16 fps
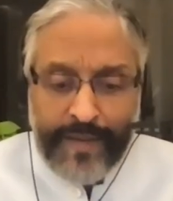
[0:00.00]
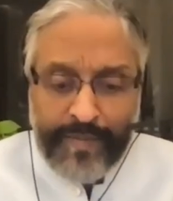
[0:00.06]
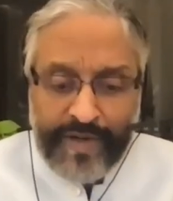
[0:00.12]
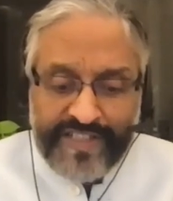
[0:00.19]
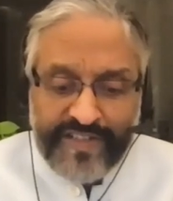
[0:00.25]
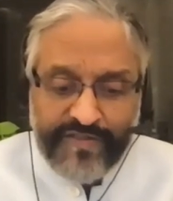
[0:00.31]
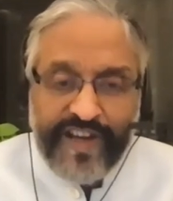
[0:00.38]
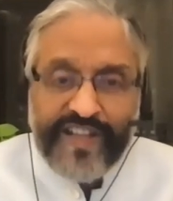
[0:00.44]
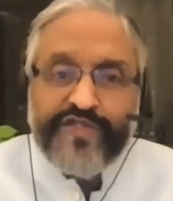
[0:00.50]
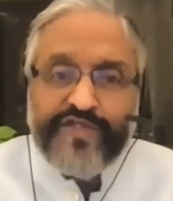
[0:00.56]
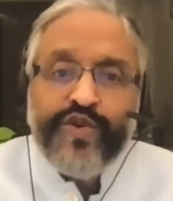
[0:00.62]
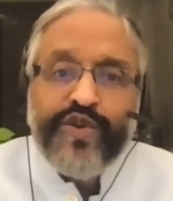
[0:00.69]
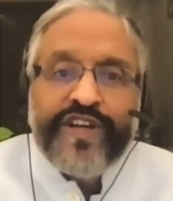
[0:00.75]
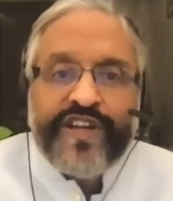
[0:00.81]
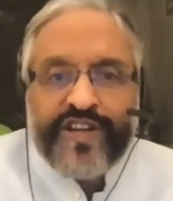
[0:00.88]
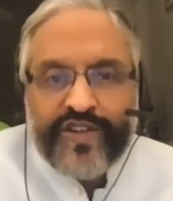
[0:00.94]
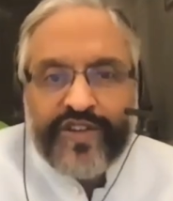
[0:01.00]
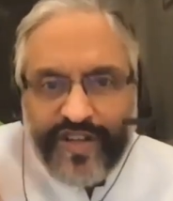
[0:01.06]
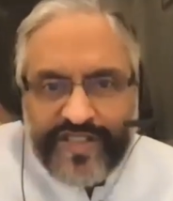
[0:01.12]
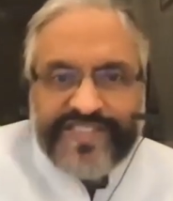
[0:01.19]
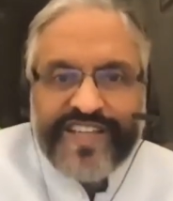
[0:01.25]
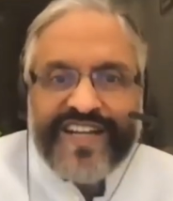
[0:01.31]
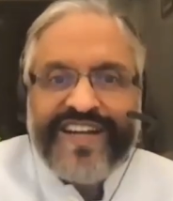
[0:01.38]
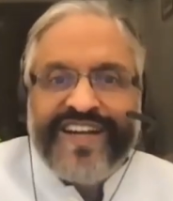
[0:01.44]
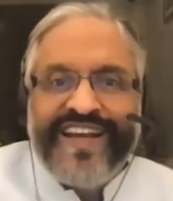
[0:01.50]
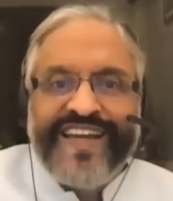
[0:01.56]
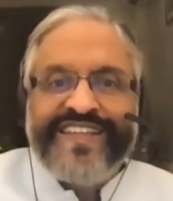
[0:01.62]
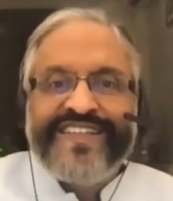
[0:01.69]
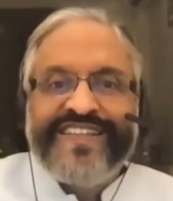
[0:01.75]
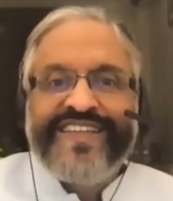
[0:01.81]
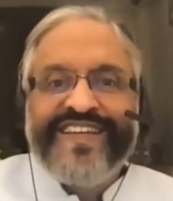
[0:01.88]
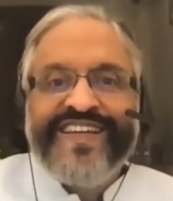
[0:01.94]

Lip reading: But the ones who cross that line,